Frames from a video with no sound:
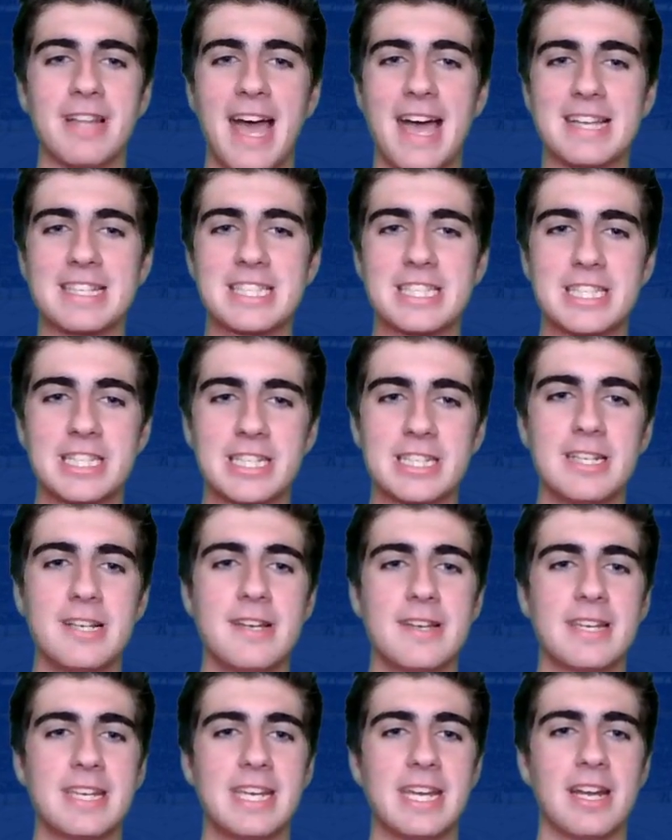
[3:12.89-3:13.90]
Last year,
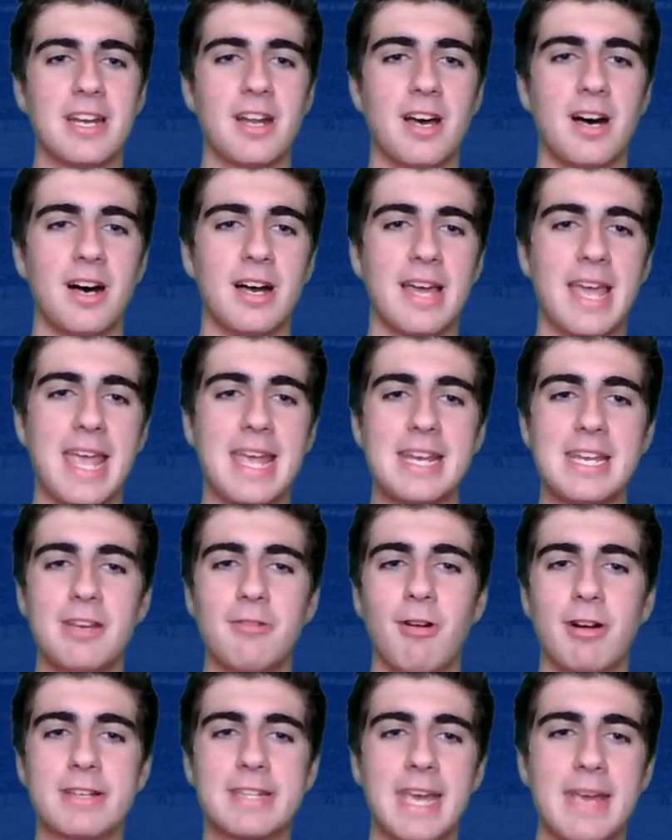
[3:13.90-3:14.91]
he had
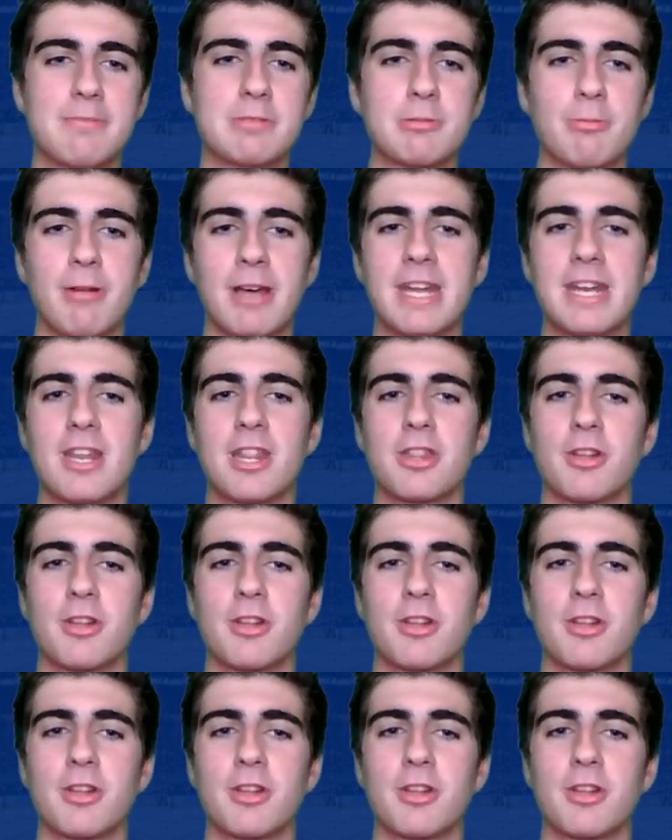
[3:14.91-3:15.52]
81 games played,